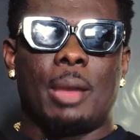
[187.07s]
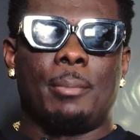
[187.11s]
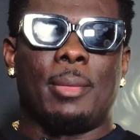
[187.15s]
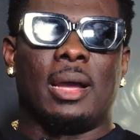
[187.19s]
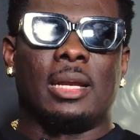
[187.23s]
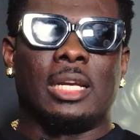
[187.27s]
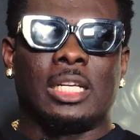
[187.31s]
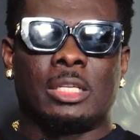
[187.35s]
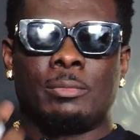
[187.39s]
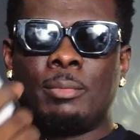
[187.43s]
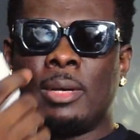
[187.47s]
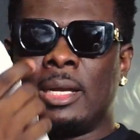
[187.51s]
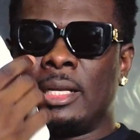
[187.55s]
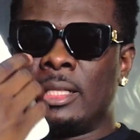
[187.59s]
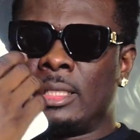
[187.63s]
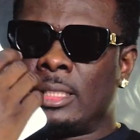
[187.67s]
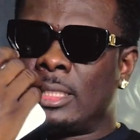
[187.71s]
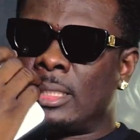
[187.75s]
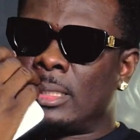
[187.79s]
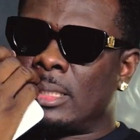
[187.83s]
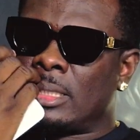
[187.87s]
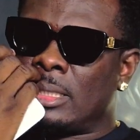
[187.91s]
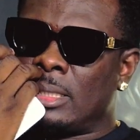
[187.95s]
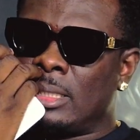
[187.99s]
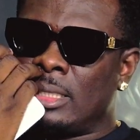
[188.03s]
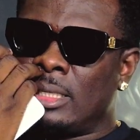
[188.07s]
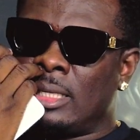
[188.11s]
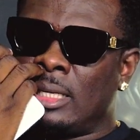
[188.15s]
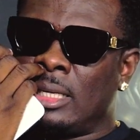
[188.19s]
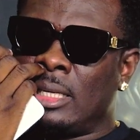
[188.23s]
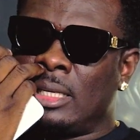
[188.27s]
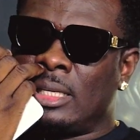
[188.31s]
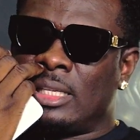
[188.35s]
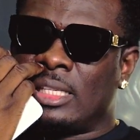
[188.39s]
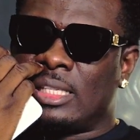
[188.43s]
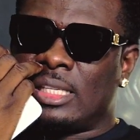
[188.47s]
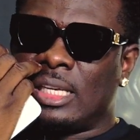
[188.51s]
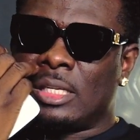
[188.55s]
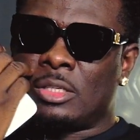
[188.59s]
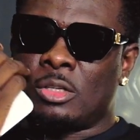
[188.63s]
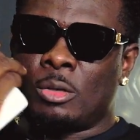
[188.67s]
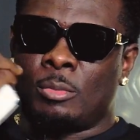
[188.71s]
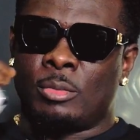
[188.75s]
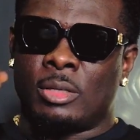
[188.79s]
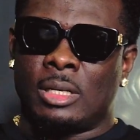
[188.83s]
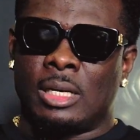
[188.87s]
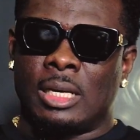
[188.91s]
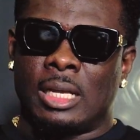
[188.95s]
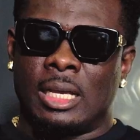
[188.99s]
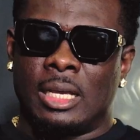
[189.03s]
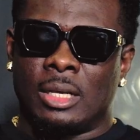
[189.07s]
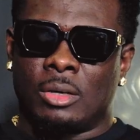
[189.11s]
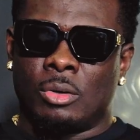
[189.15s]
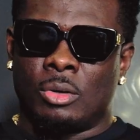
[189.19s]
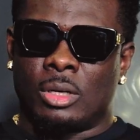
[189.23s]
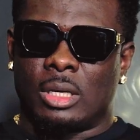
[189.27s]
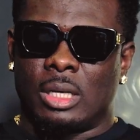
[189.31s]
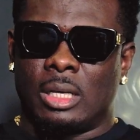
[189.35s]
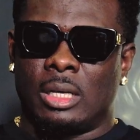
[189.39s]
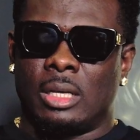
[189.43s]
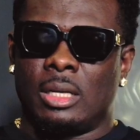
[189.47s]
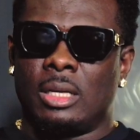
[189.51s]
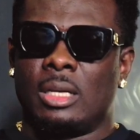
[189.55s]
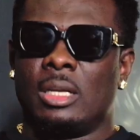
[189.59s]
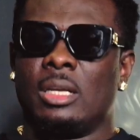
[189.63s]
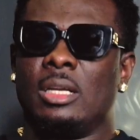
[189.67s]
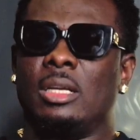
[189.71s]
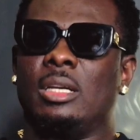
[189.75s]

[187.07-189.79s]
management, they said something like, okay,